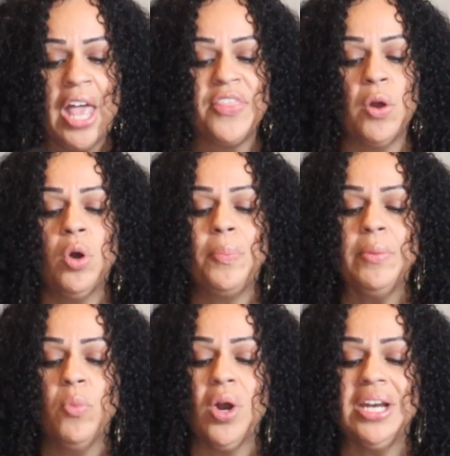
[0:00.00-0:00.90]
There will be
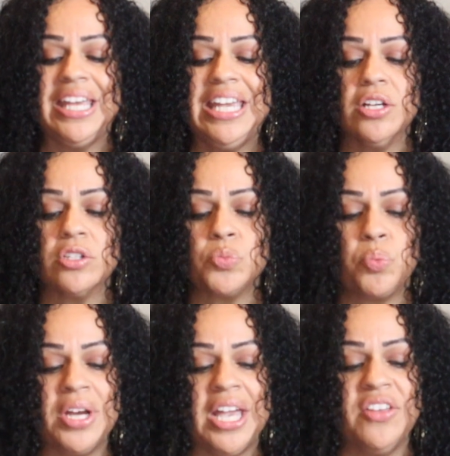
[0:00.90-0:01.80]
more leaders
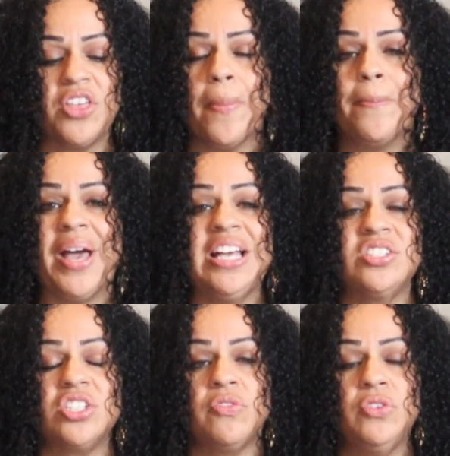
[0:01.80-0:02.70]
bringing the
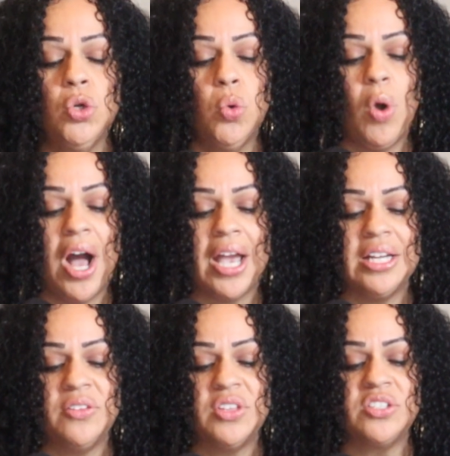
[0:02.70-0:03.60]
best of new wine
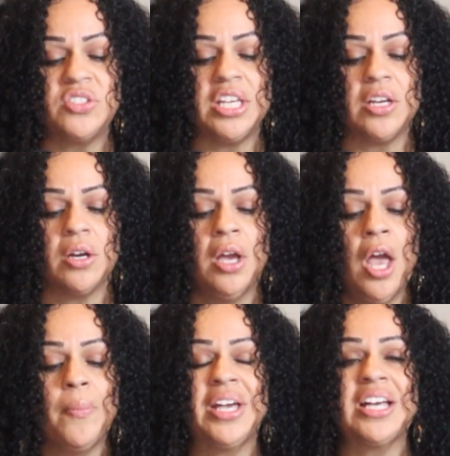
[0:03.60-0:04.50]
in this year
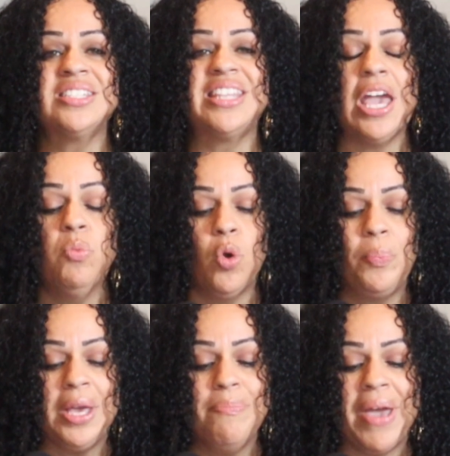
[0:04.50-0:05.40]
because they will
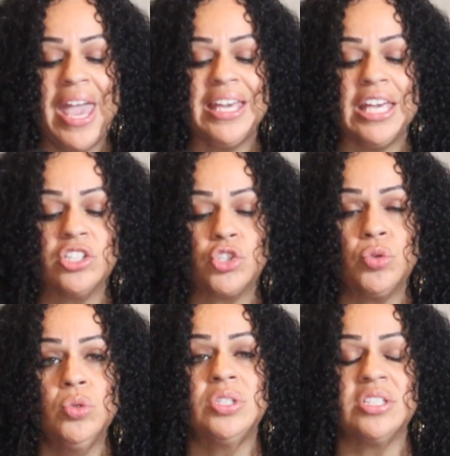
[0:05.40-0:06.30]
be making
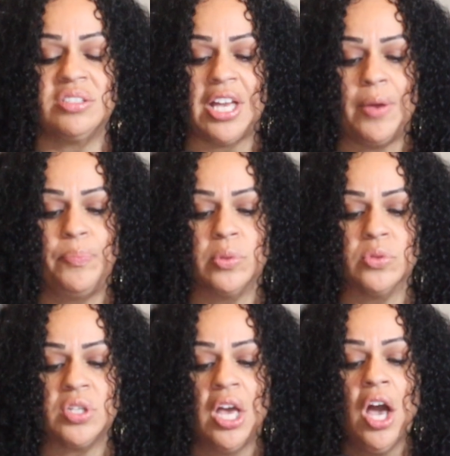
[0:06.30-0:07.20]
true
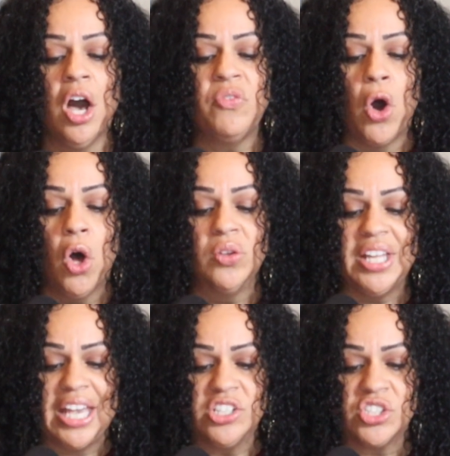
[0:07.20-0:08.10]
disciples of all
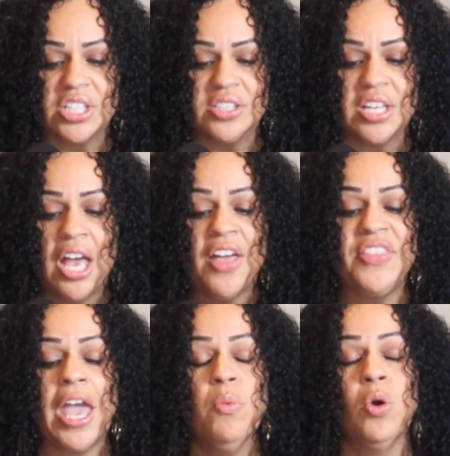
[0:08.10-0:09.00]
nations.
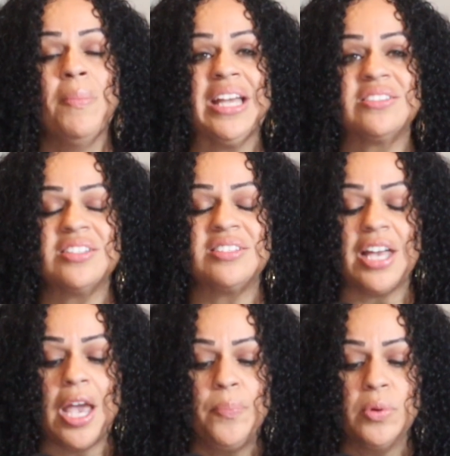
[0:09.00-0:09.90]
They will make
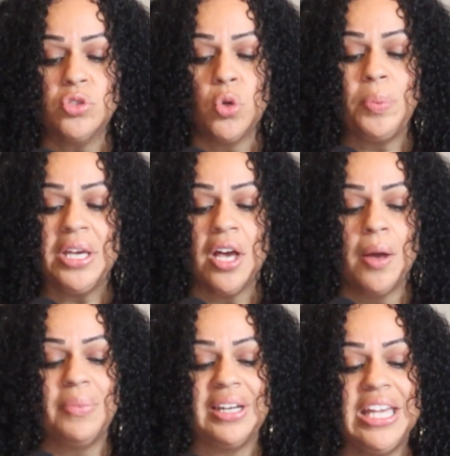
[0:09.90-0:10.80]
disciples who
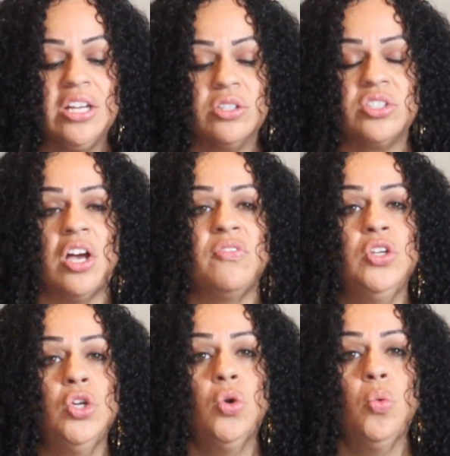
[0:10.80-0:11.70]
become leaders of
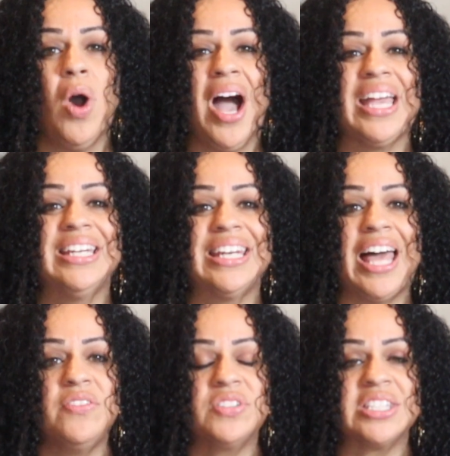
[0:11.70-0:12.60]
new wine
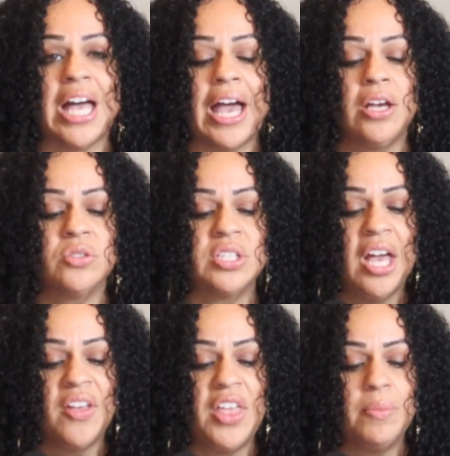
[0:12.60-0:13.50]
lifestyles
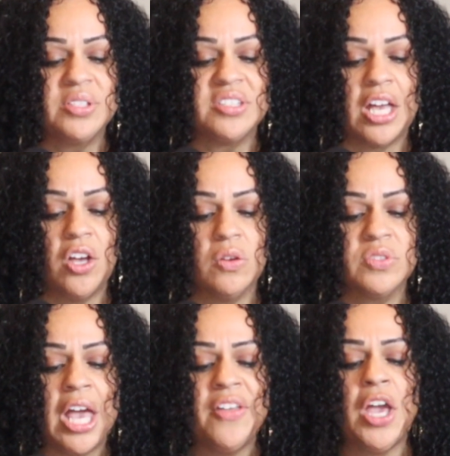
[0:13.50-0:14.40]
themselves.
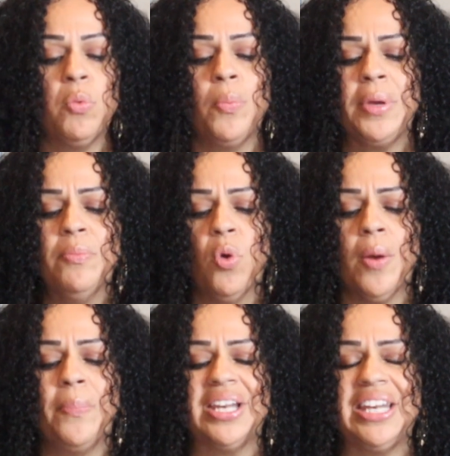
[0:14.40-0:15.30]
There will be more
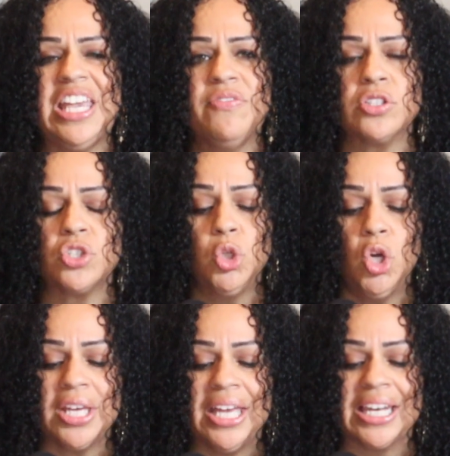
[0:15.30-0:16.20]
believers
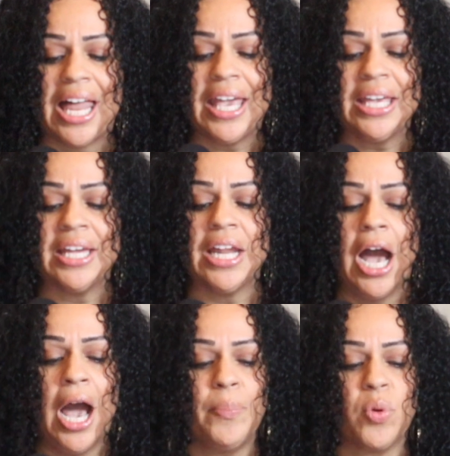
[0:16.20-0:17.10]
looking like and
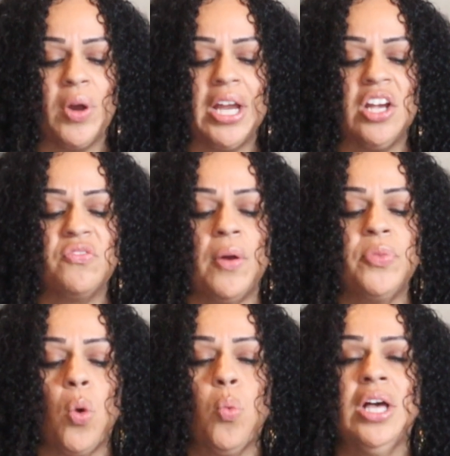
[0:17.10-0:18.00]
operating from
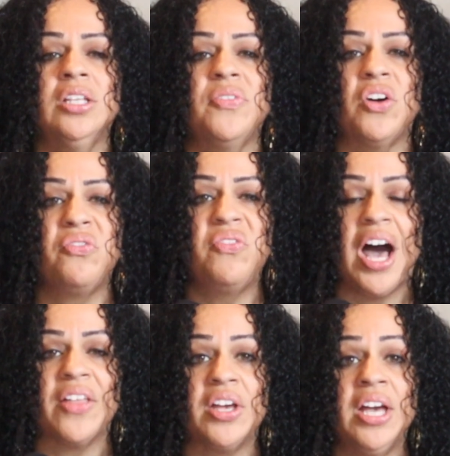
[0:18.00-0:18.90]
the will of the
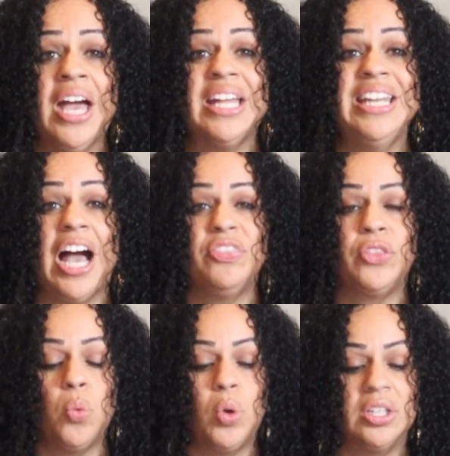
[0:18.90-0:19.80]
Father, not
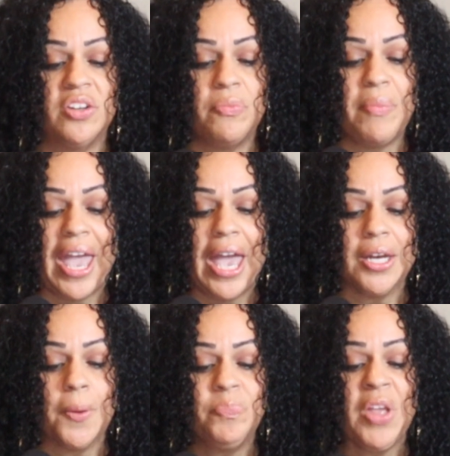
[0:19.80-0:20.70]
the will of
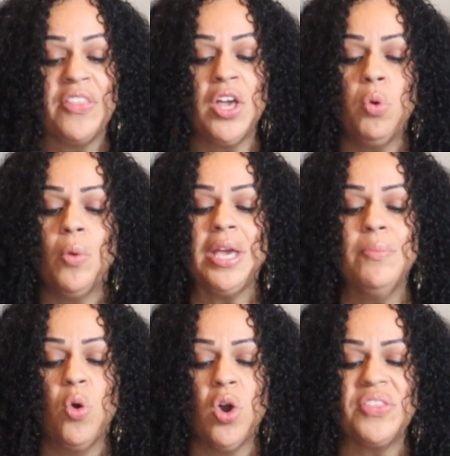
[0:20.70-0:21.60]
man. There will be
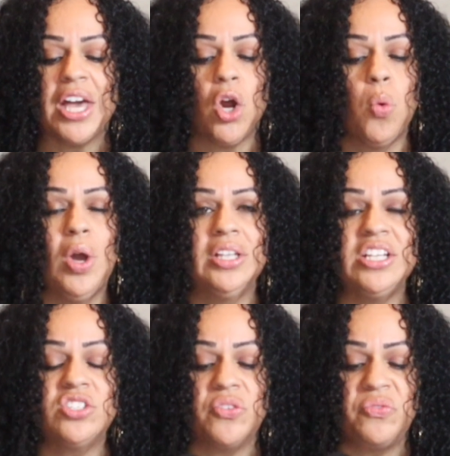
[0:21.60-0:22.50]
more that are willing
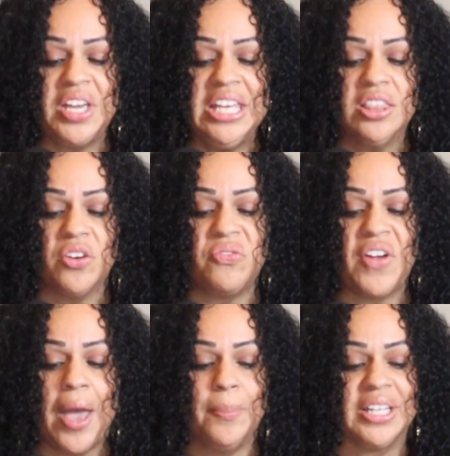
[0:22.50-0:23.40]
to feed the
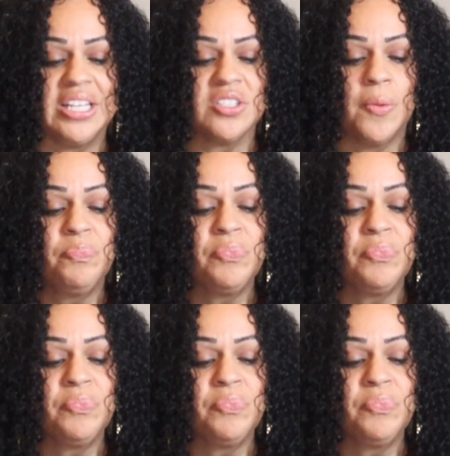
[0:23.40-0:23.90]
families,